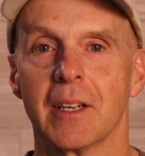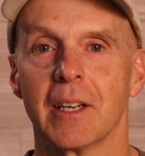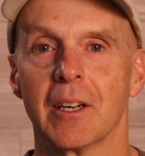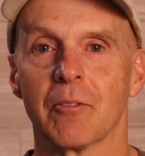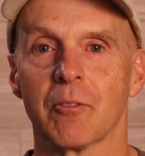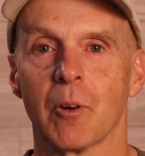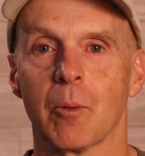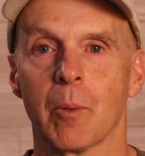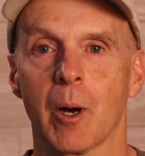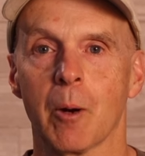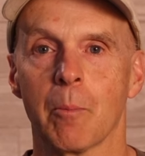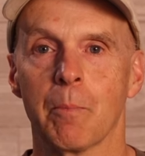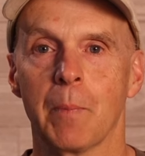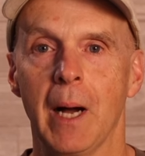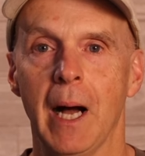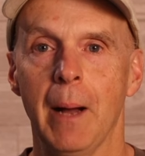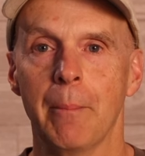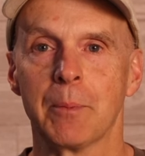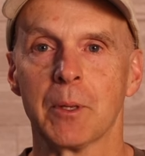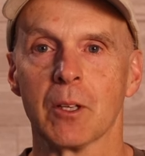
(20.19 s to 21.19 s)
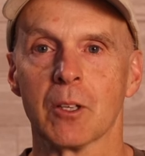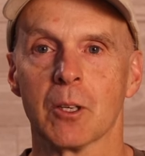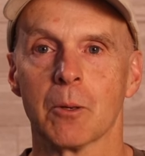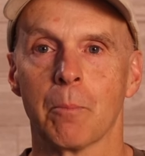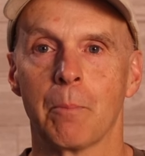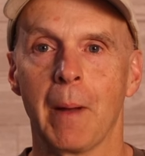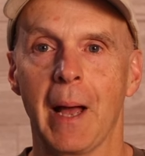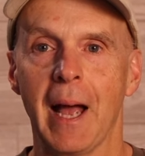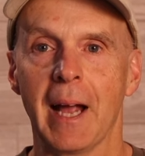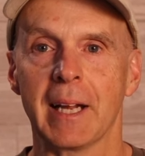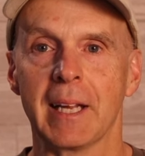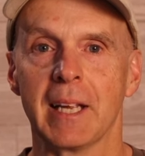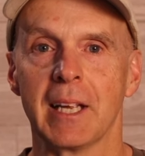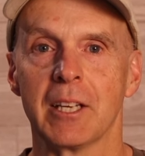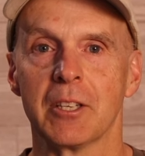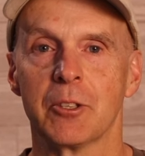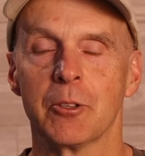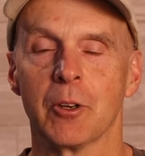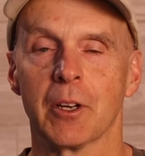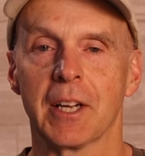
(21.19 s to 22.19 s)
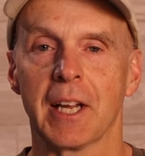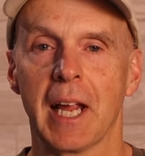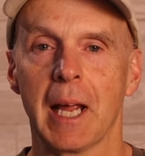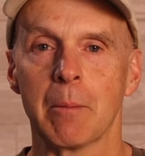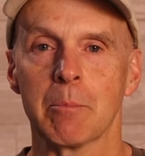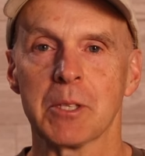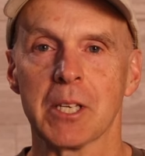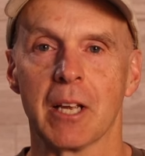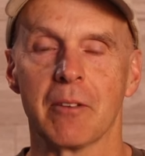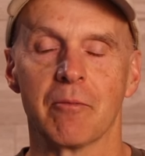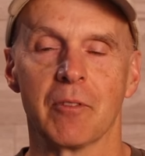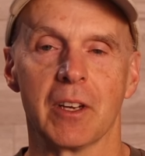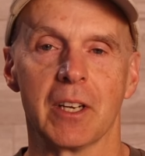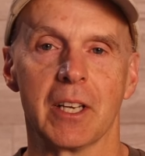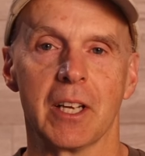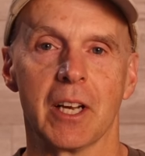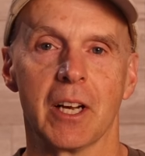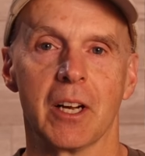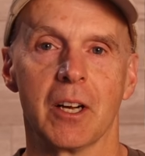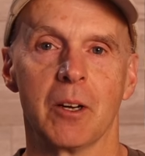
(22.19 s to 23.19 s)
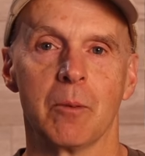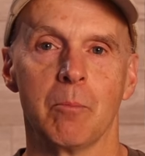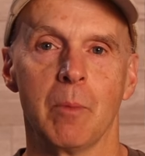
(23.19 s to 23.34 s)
From our popular Backing into a Campsite video,